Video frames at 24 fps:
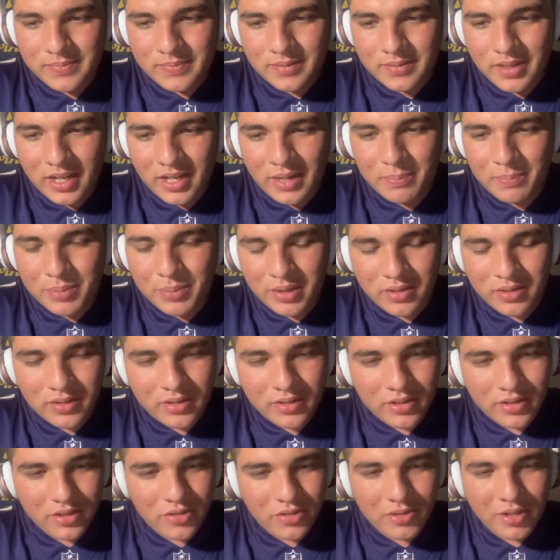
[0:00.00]
I built
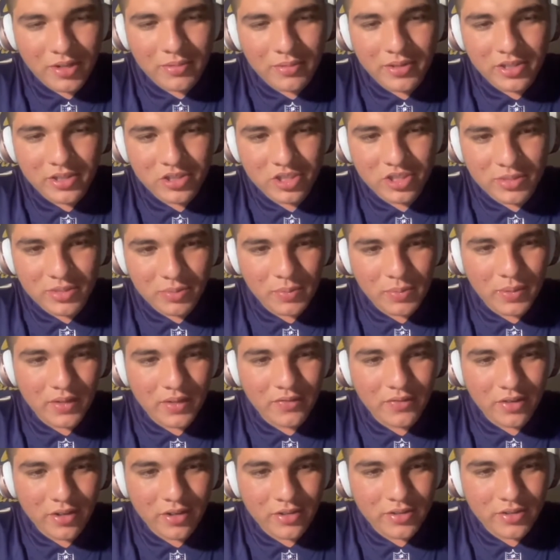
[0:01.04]
a great relationship with
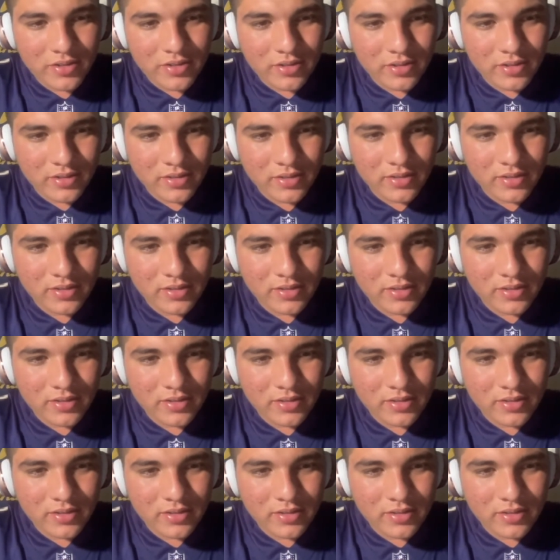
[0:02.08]
my partner,